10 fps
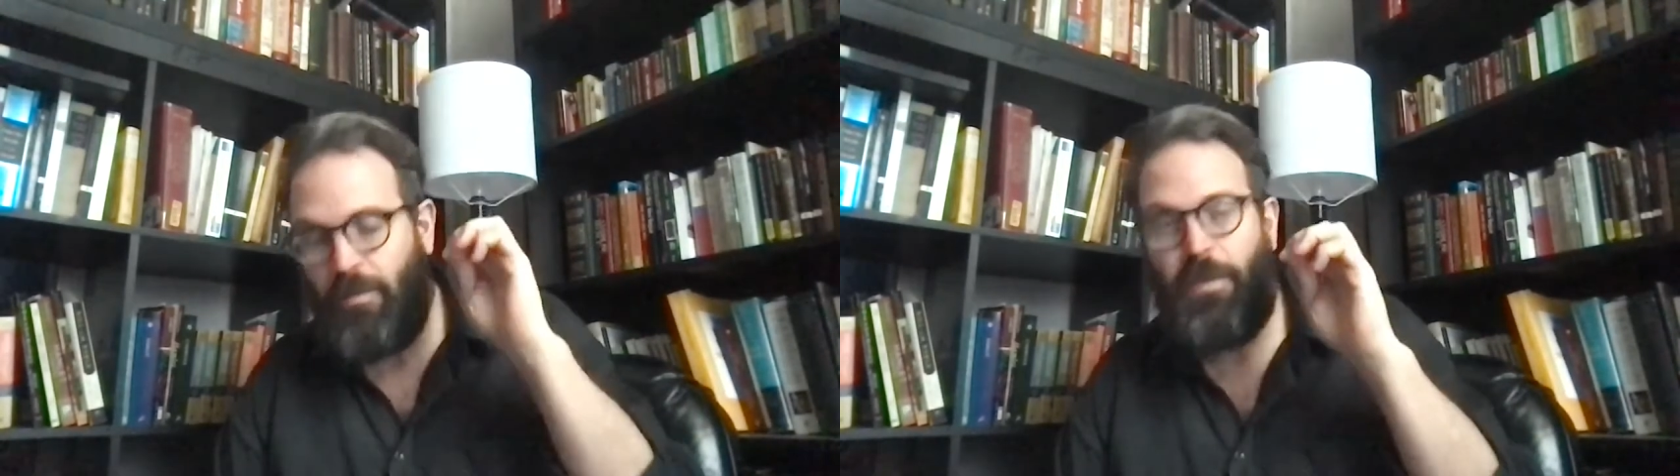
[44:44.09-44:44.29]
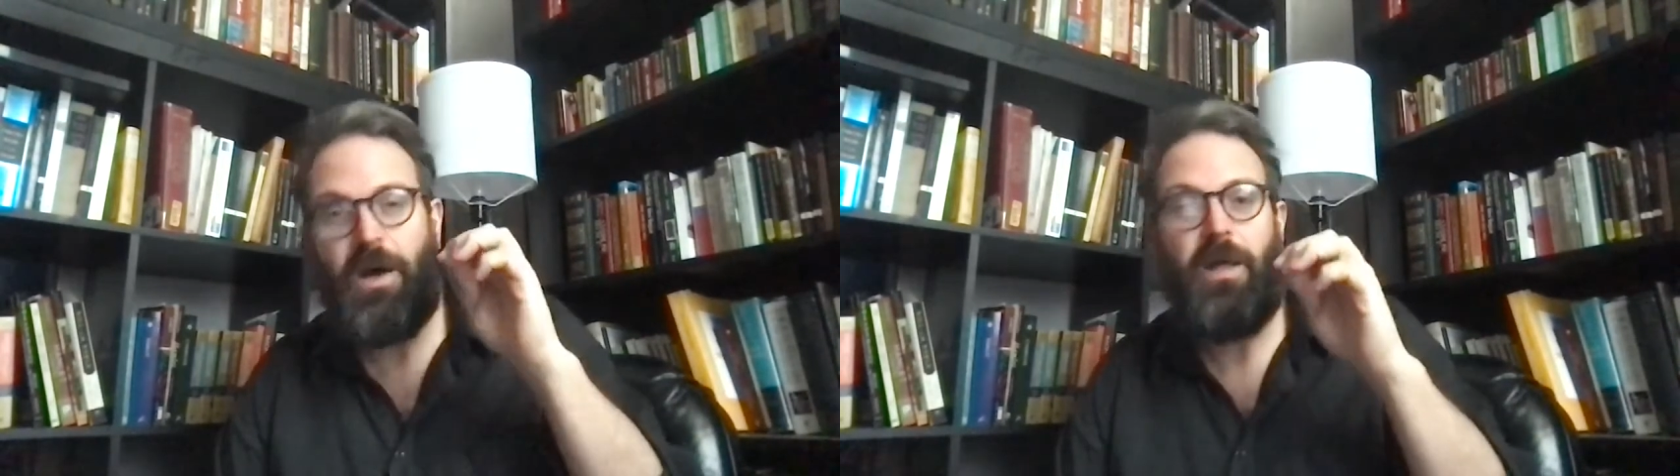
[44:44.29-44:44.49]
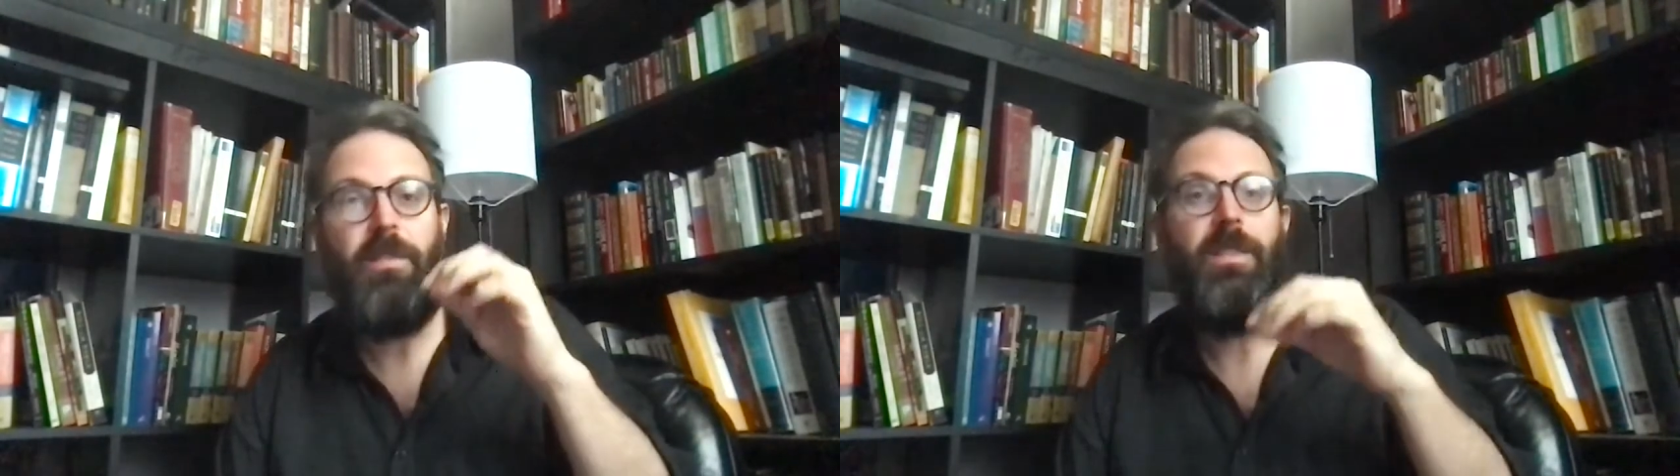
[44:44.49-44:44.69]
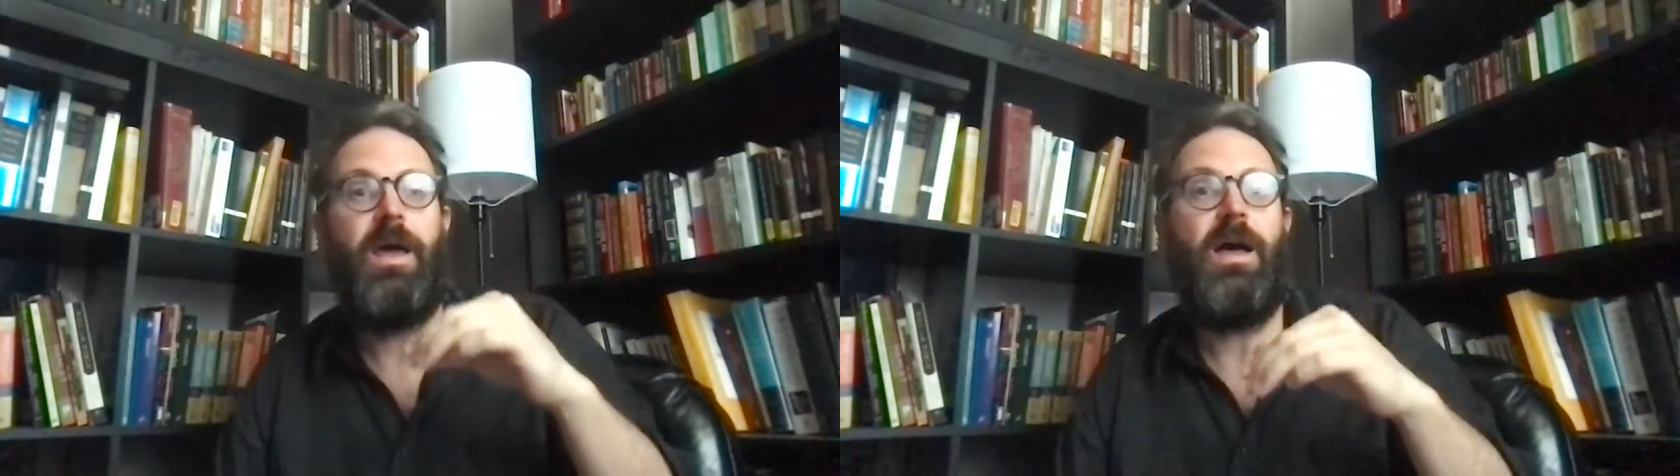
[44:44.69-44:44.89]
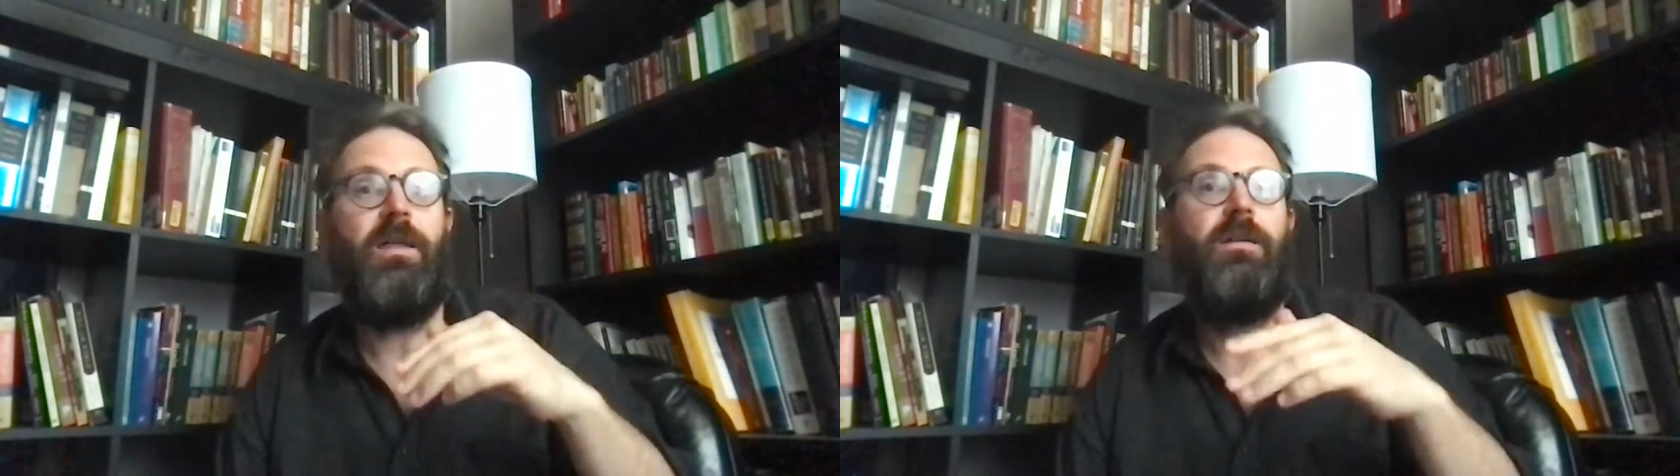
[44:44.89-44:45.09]
but
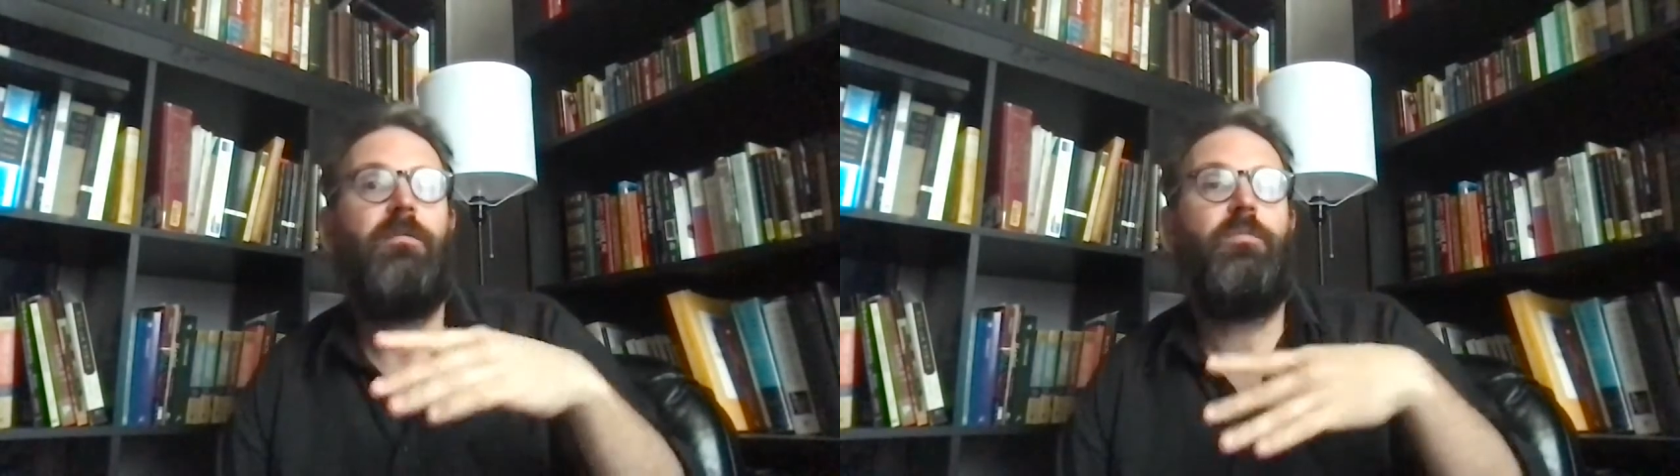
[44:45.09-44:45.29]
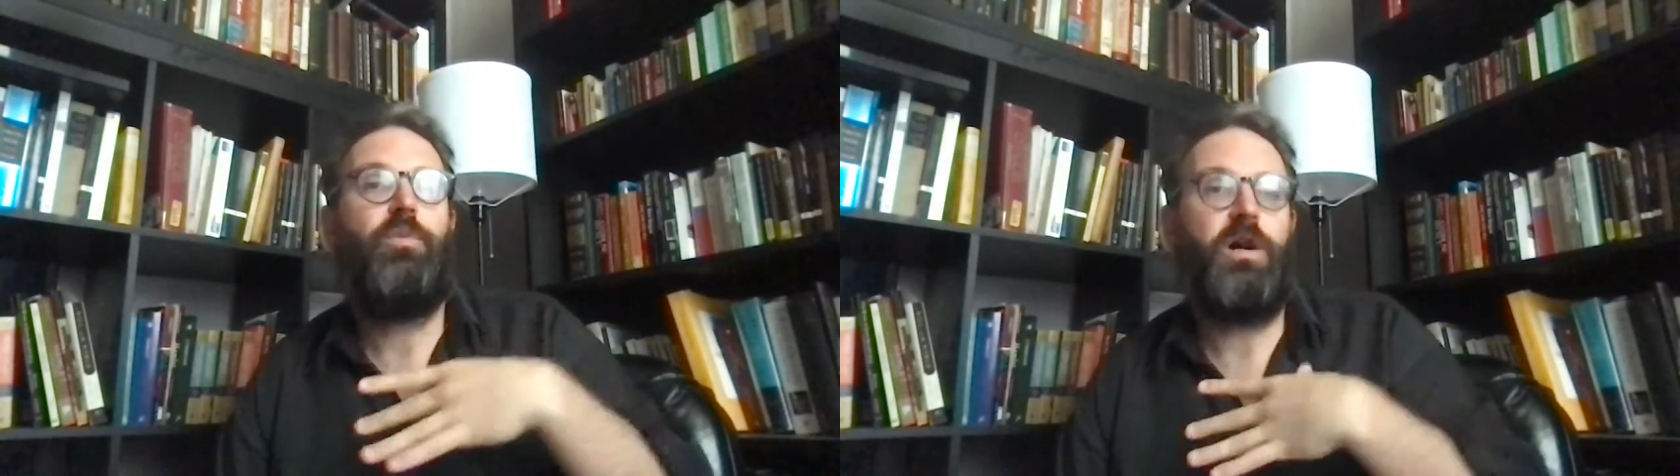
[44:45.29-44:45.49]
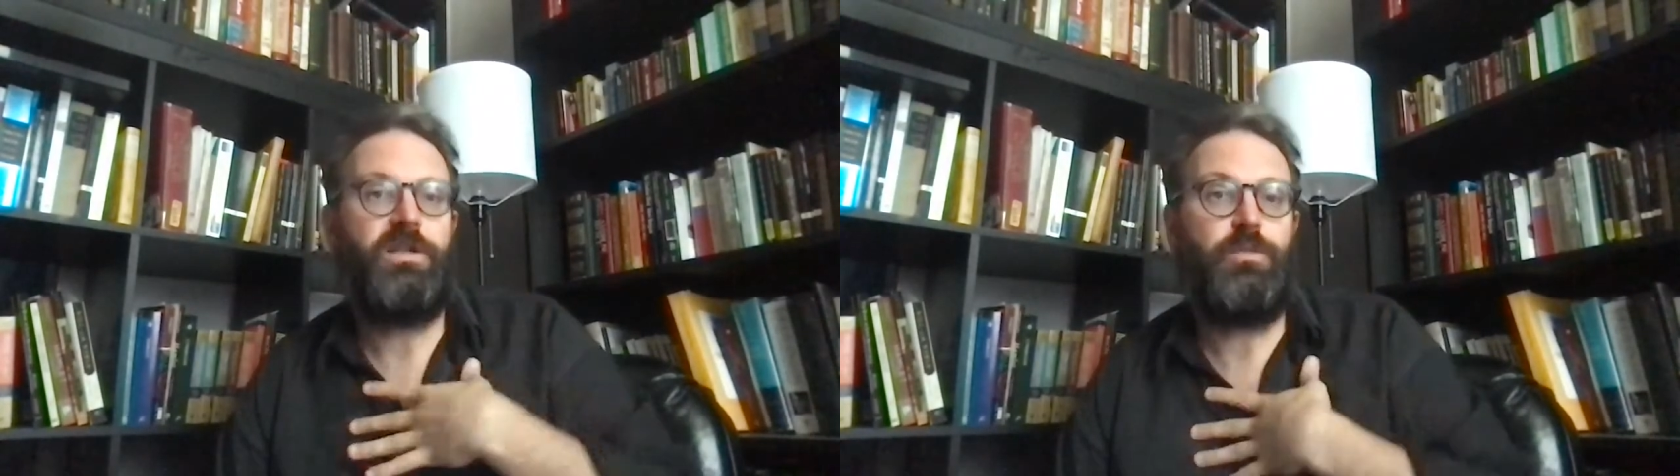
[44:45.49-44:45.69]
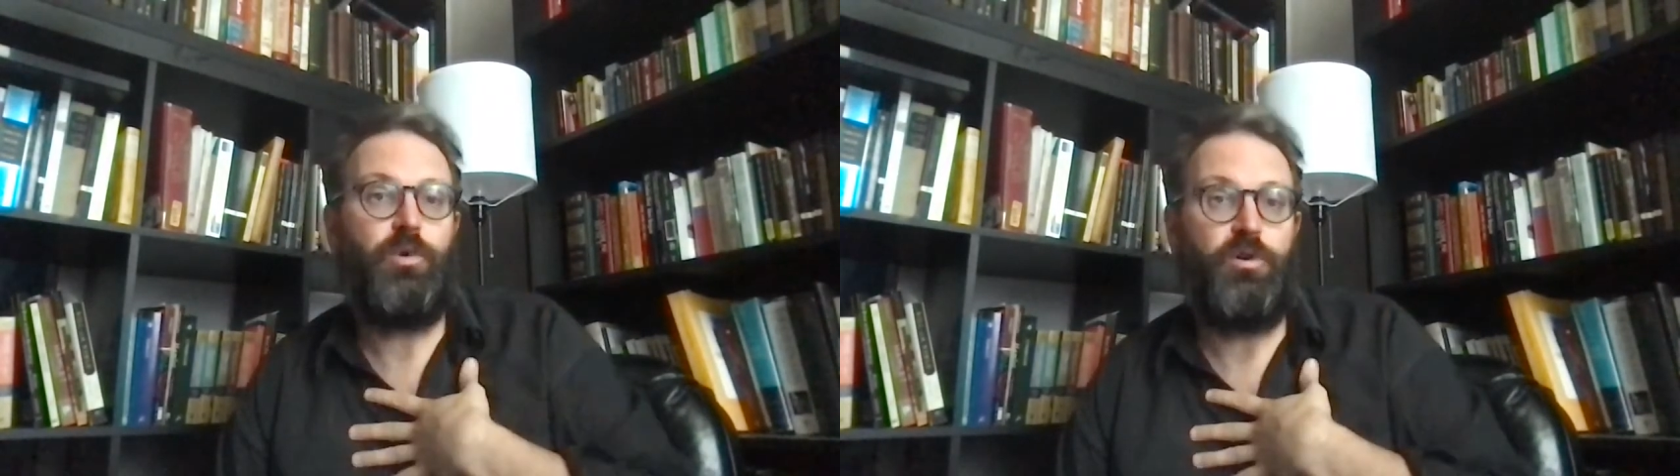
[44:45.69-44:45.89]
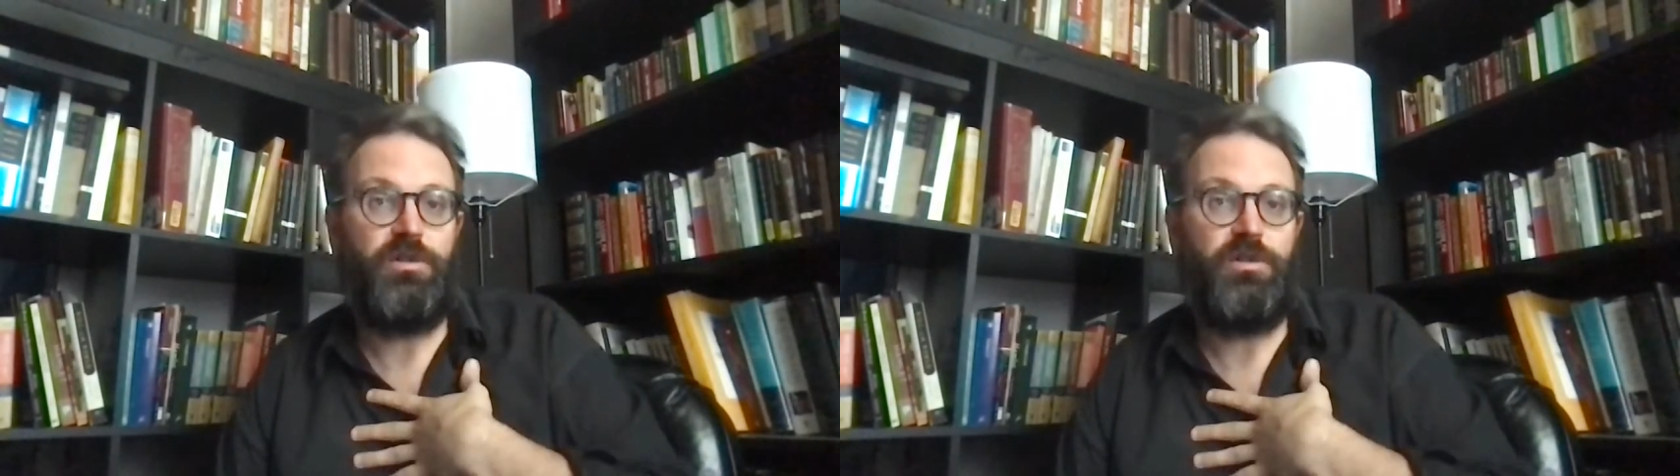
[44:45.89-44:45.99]
that Prospero